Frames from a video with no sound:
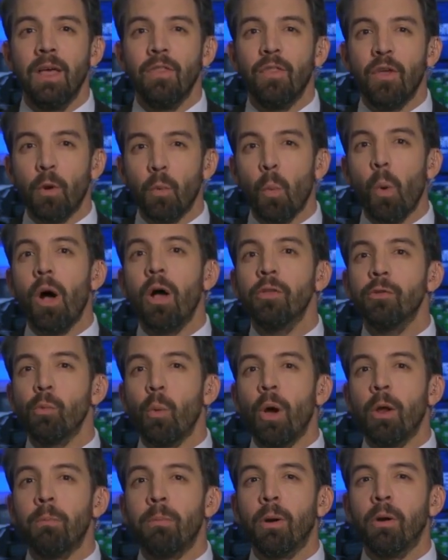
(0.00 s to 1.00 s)
there was
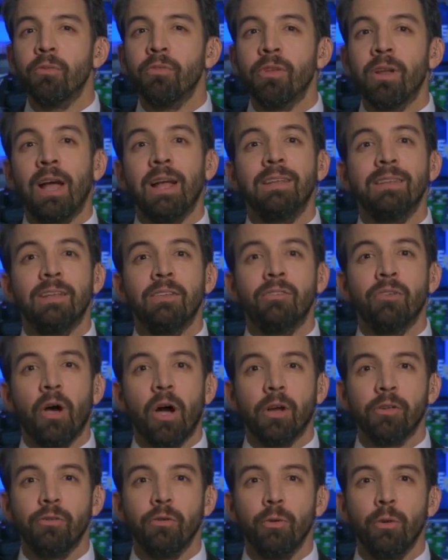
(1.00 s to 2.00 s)
one person I did
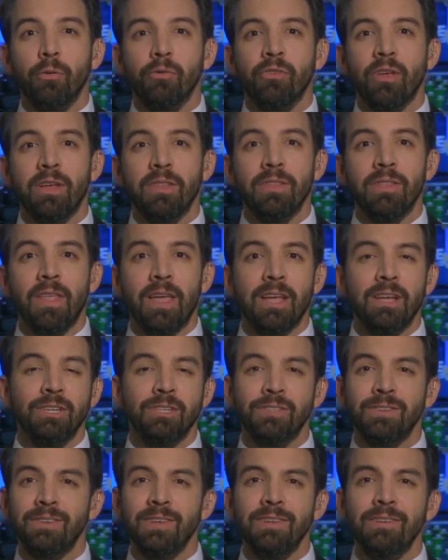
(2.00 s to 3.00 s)
talk to who said they
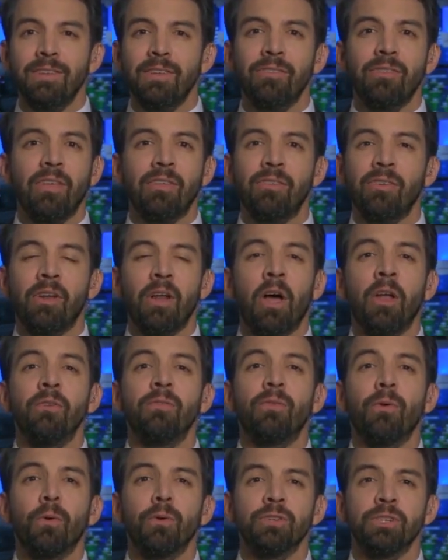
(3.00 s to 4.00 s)
see this as an
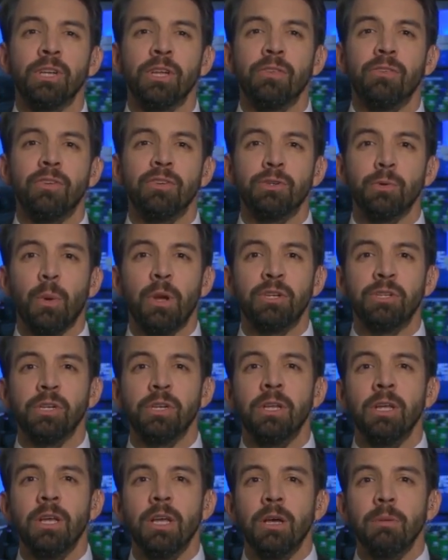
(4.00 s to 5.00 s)
unfortunate
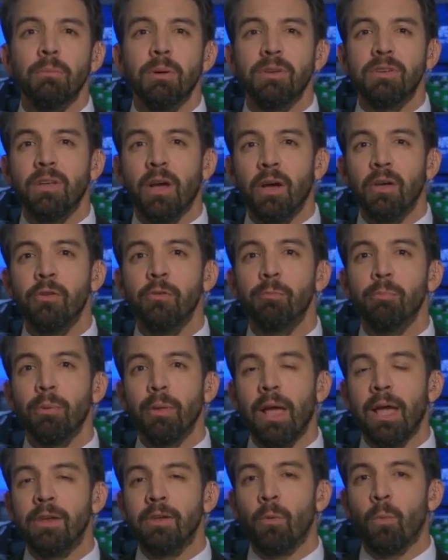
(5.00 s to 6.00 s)
situation, but does
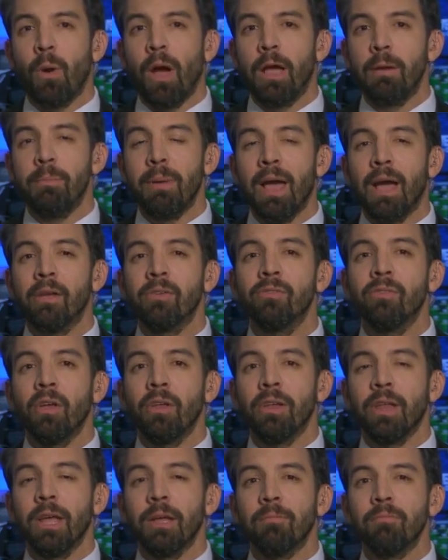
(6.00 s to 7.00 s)
plan to ride back
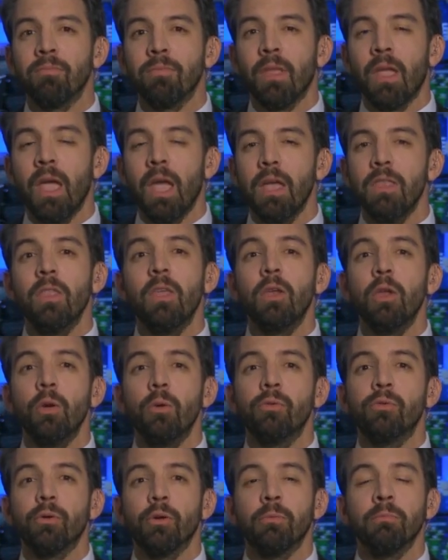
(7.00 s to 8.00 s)
Sunday. In the
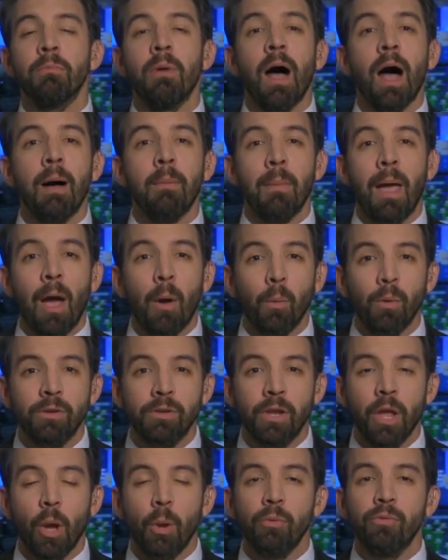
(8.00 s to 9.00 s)
newsroom, I'm Matt
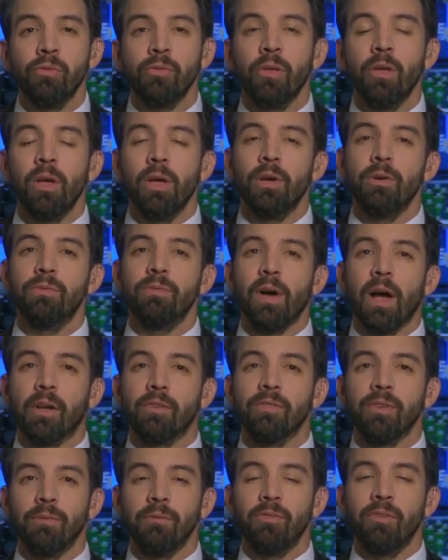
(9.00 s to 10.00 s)
Whitcoast,
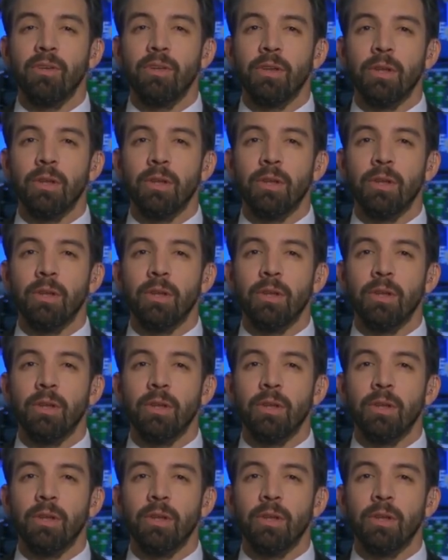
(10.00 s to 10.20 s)
Fox 17